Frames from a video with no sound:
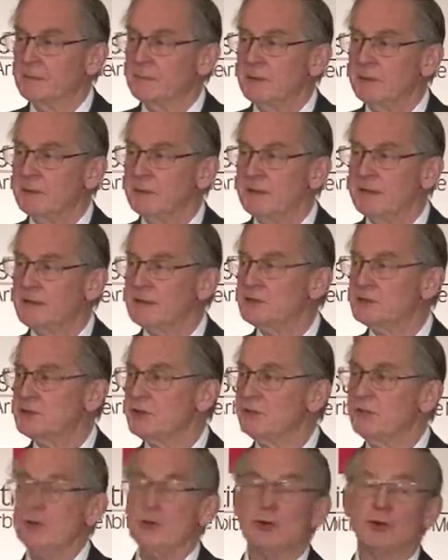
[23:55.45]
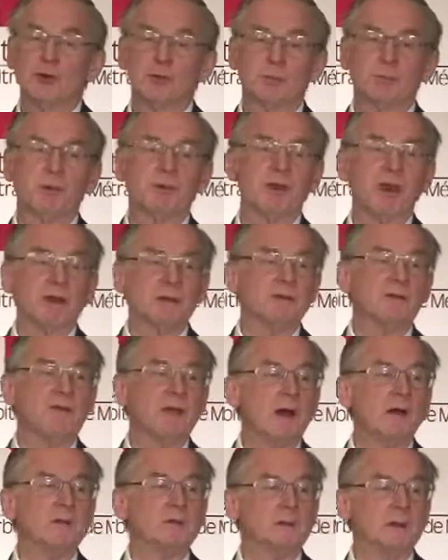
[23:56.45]
Because if you could predict
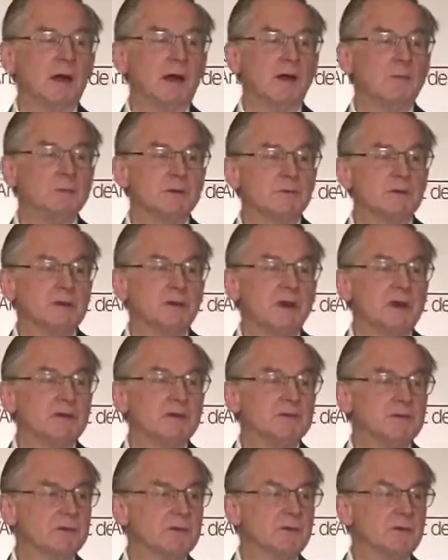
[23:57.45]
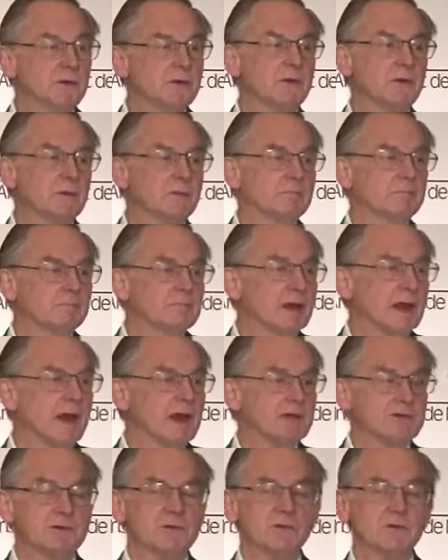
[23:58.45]
the outcome of a case in the
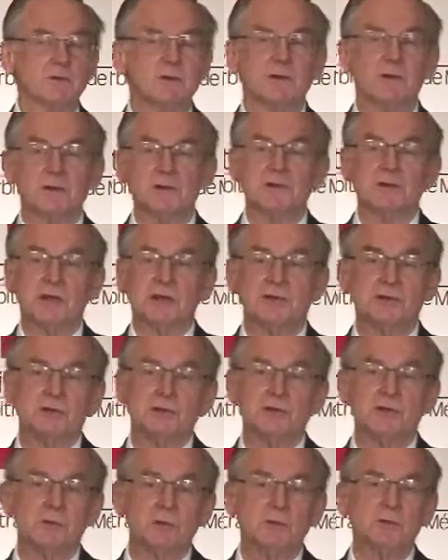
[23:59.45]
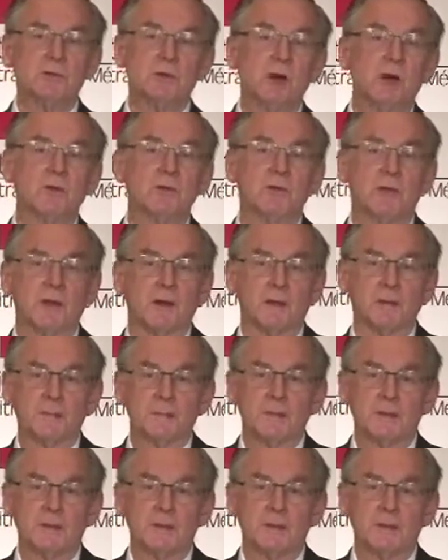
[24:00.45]
International Court of Justice, you wouldn't go there.